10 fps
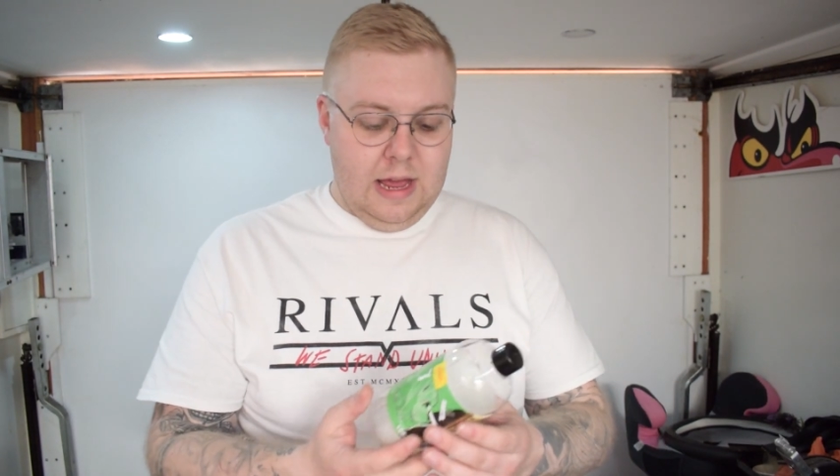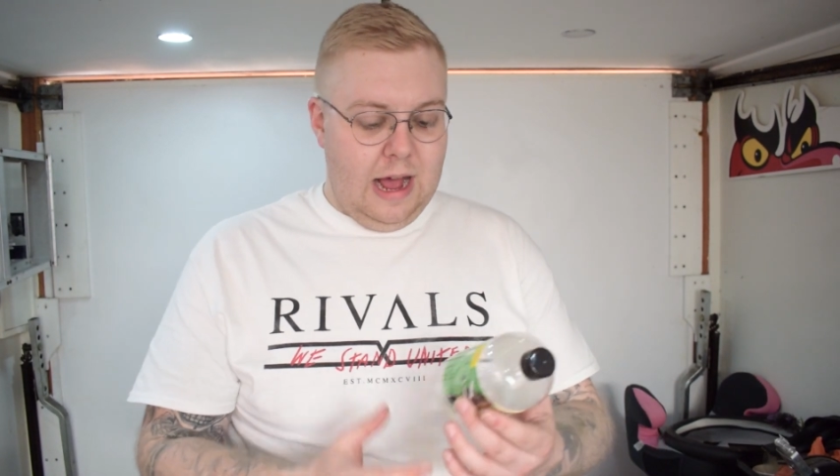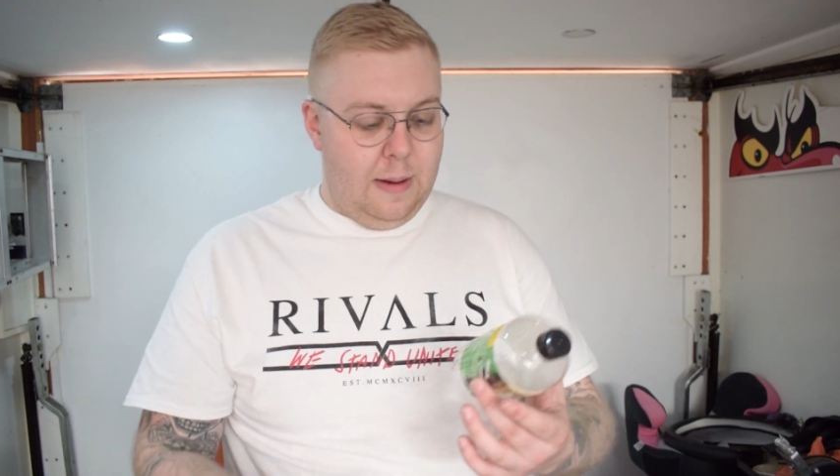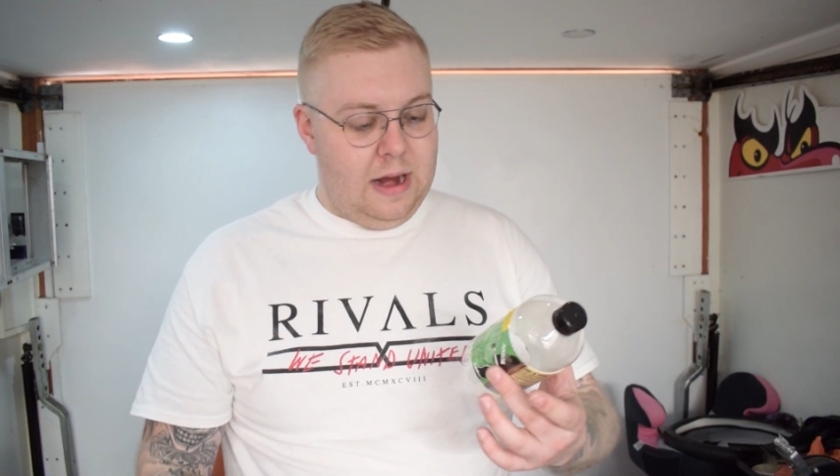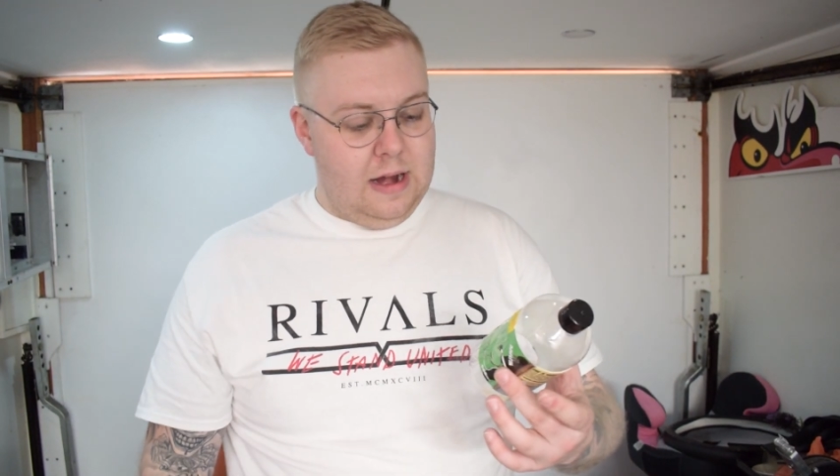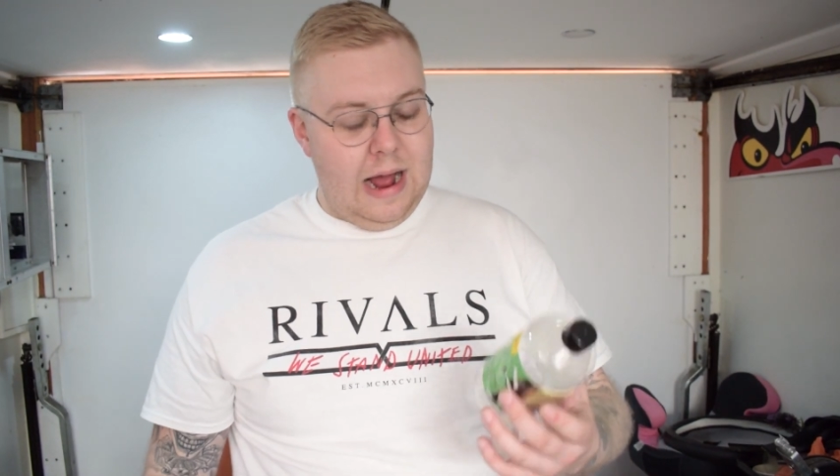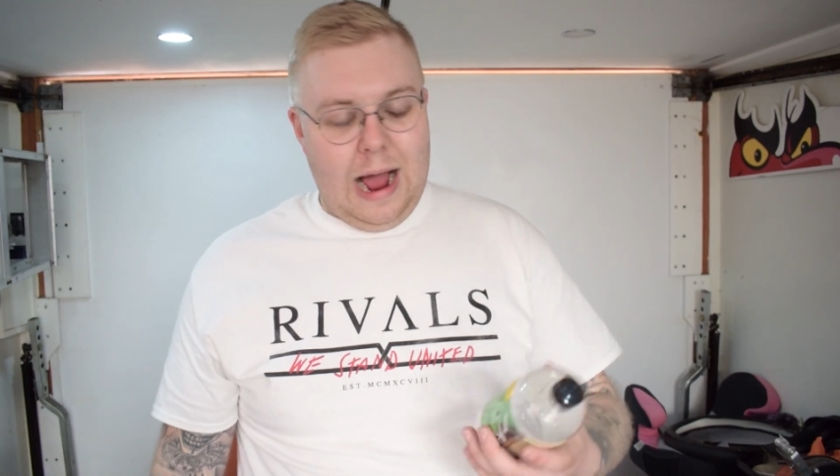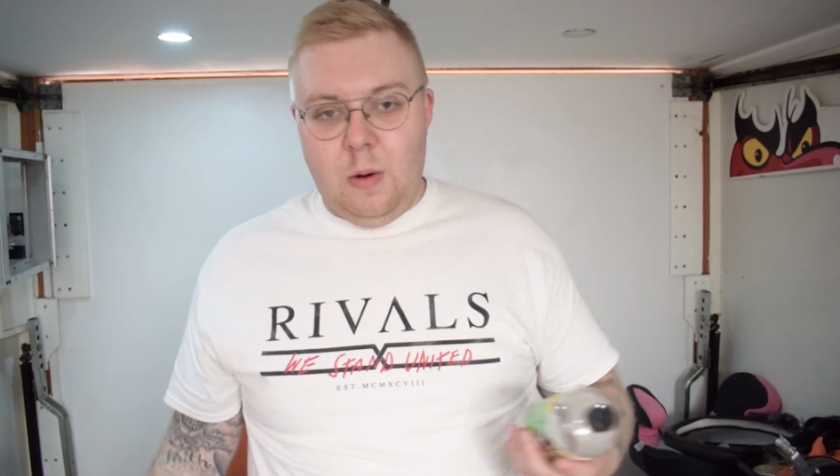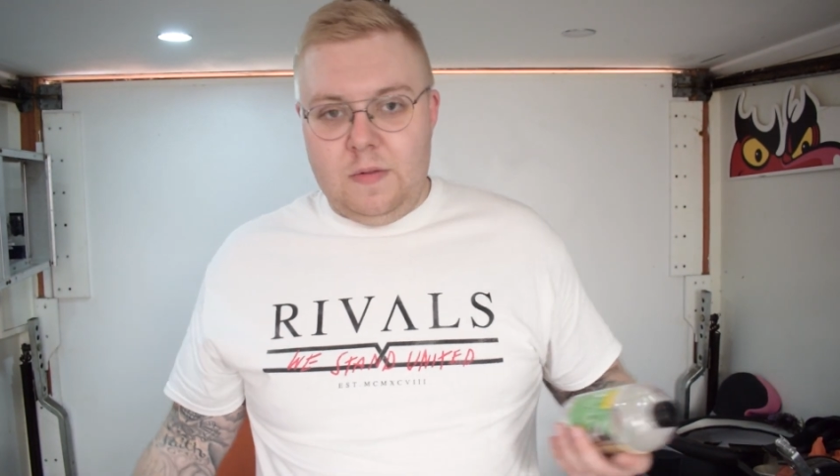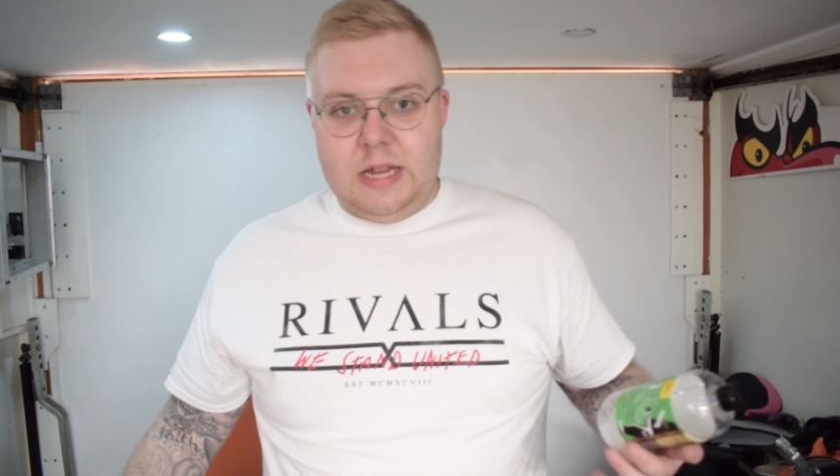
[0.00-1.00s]
I mean,
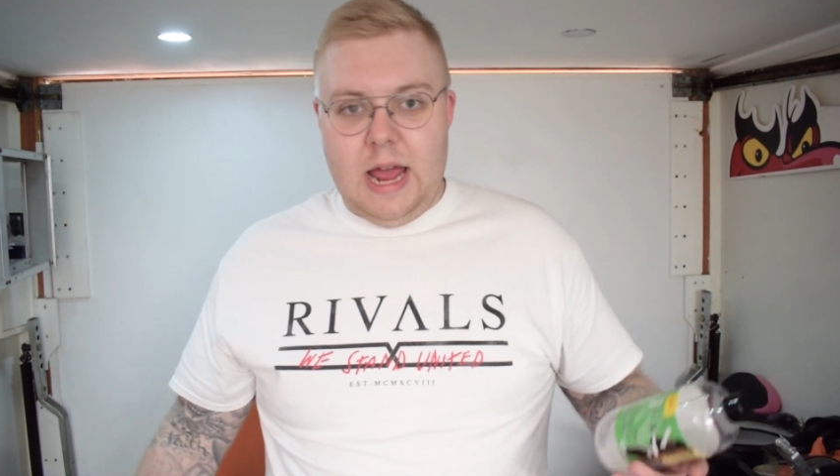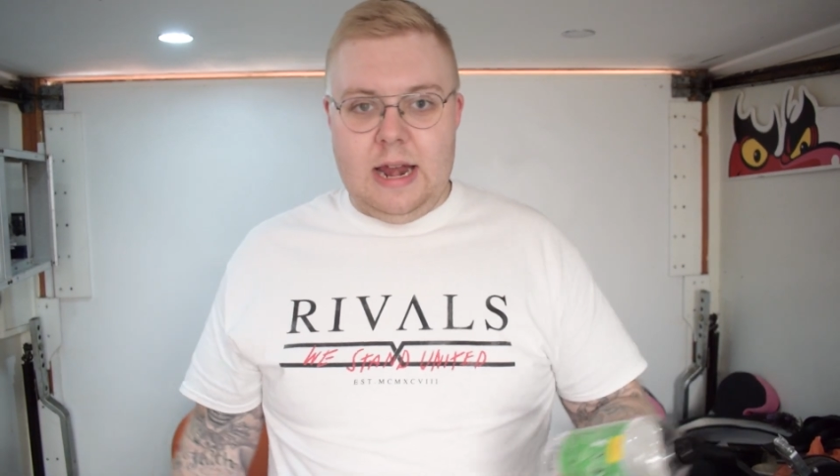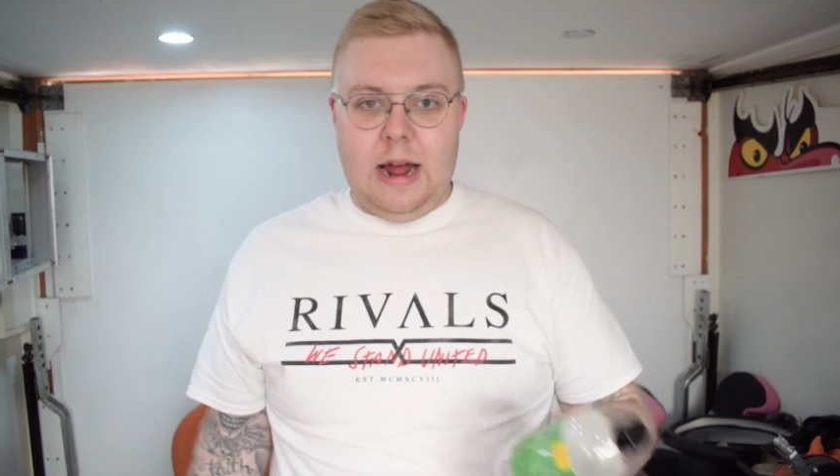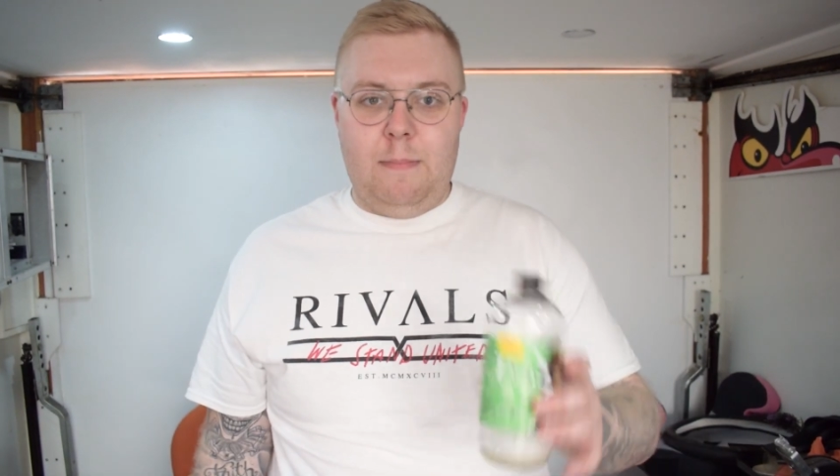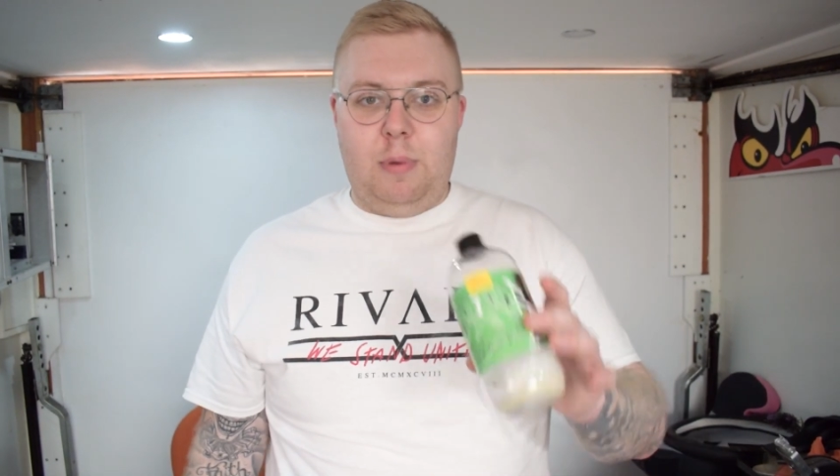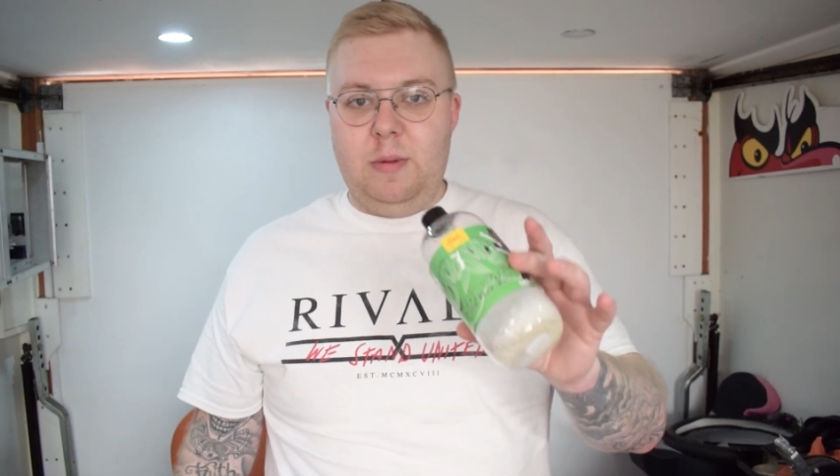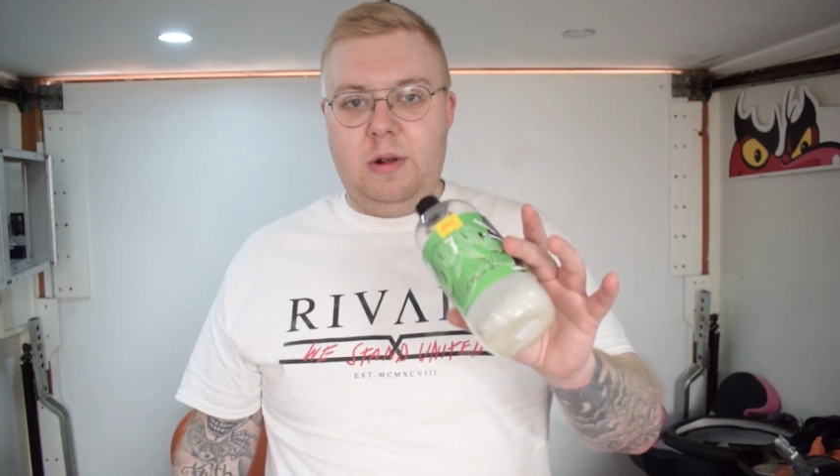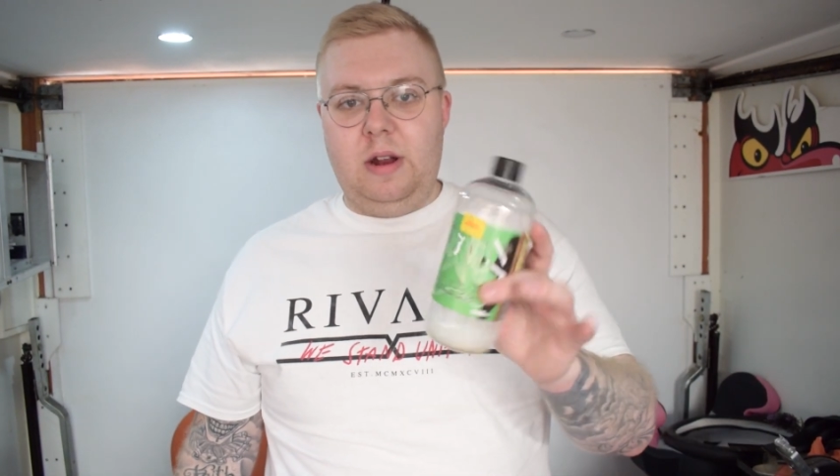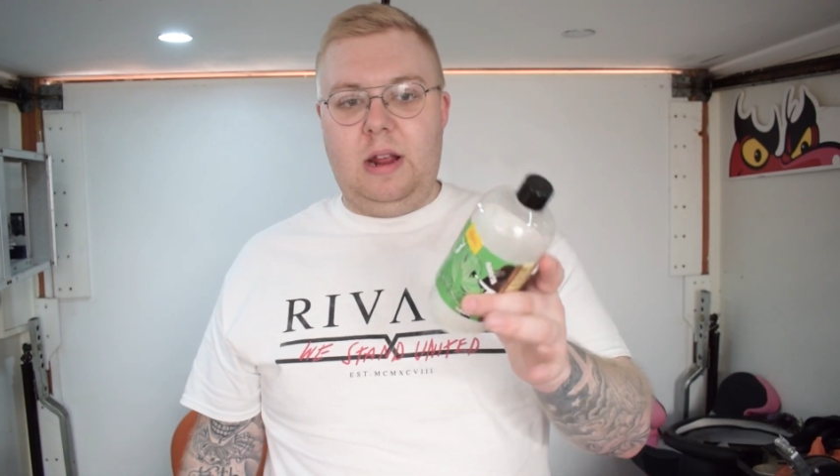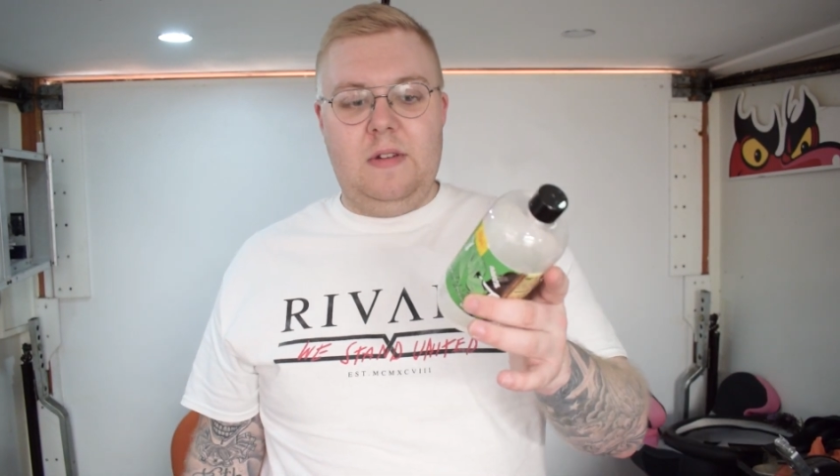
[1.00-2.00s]
out of 10, I'm probably
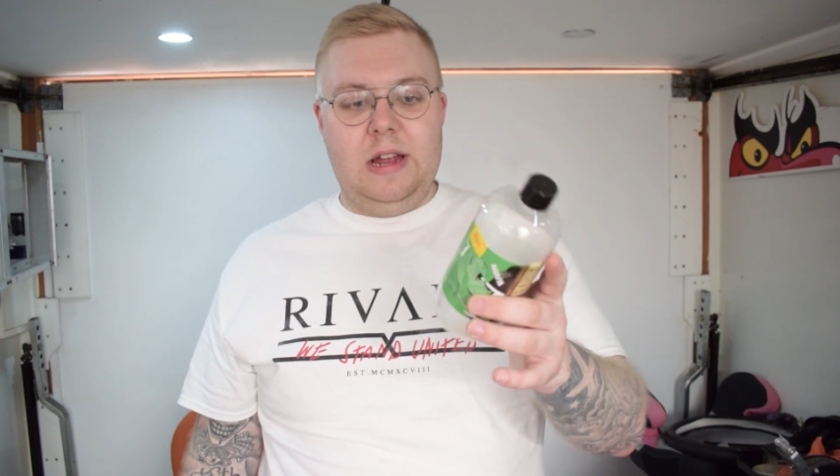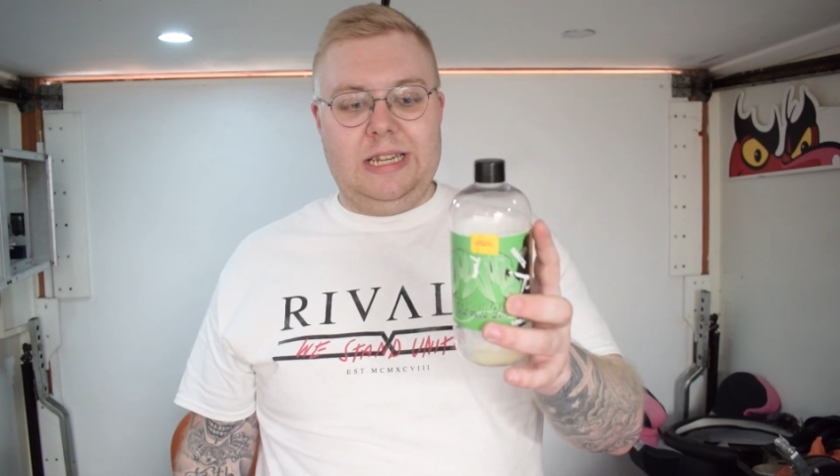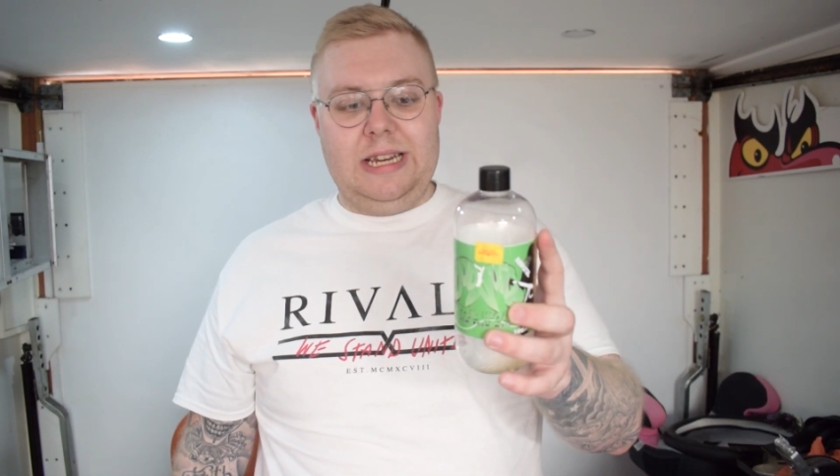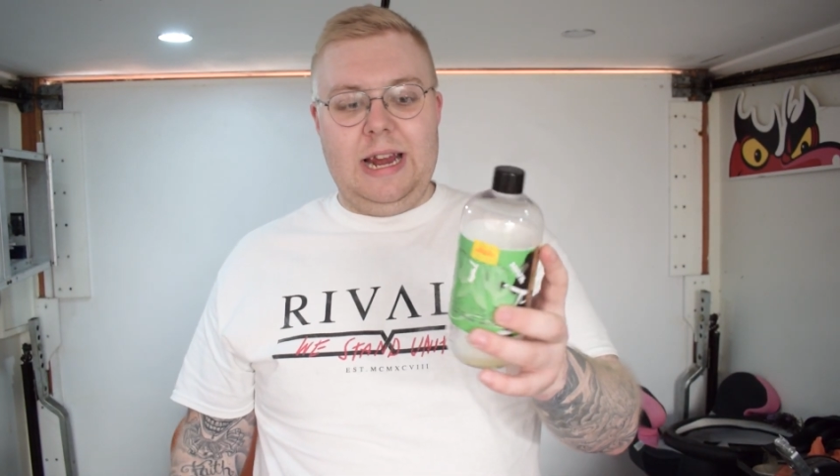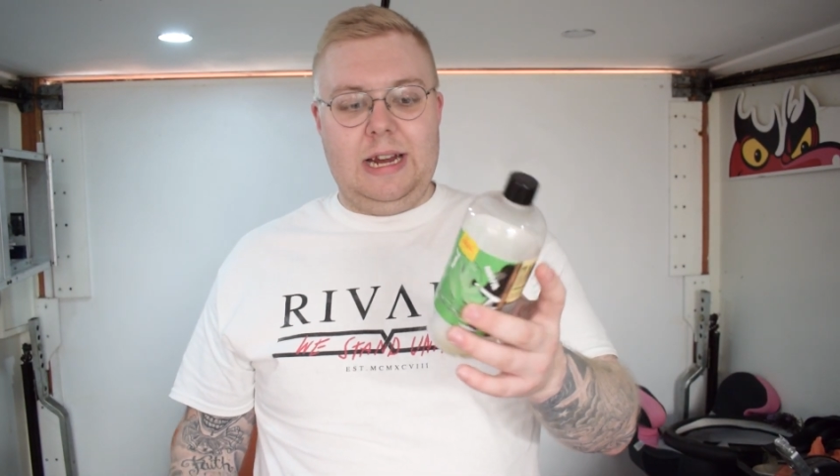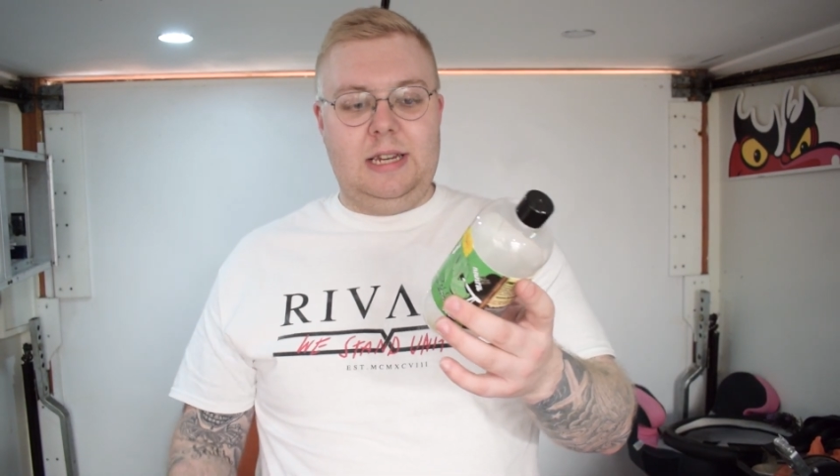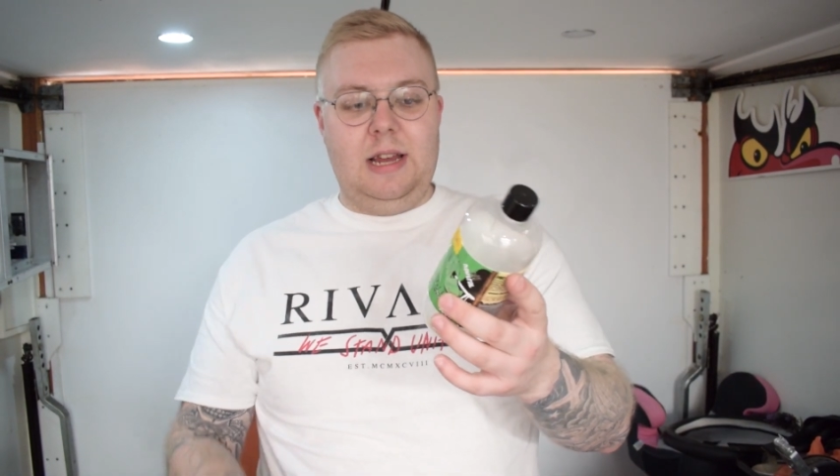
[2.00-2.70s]
going to give it a 6,